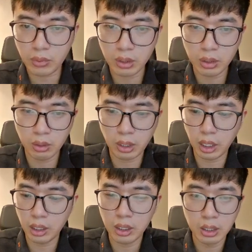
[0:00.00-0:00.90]

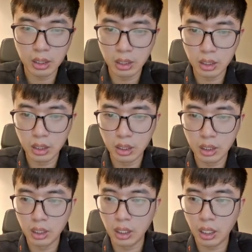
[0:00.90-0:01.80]
Okay.
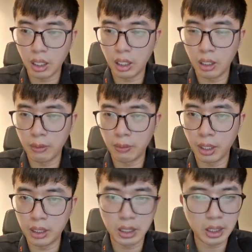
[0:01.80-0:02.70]

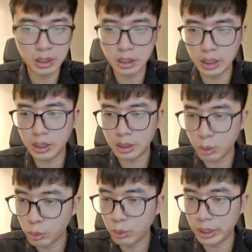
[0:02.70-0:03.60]
I think this
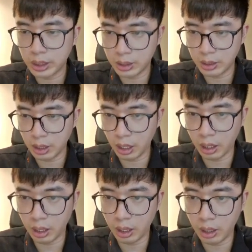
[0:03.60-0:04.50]
two is
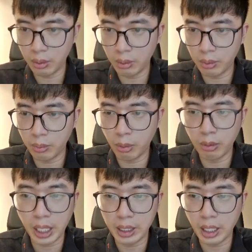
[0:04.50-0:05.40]
more
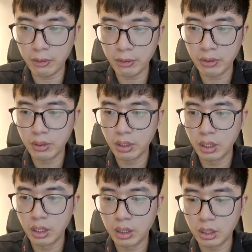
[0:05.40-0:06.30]
than enough.
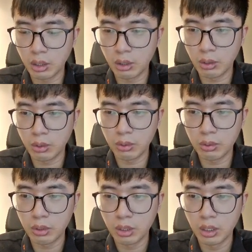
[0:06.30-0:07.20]

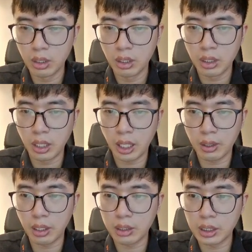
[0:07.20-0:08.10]
So
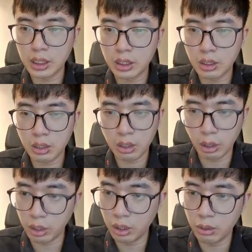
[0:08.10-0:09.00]
yeah, just
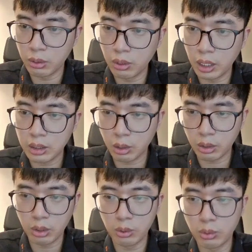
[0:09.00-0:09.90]
continue. Let's
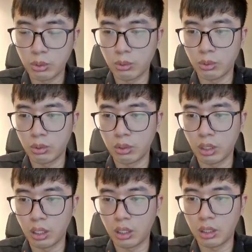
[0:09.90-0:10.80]
continue to
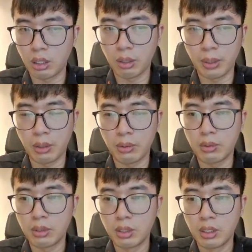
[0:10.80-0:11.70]
talk about
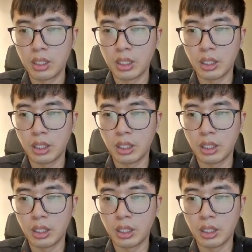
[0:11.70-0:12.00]
the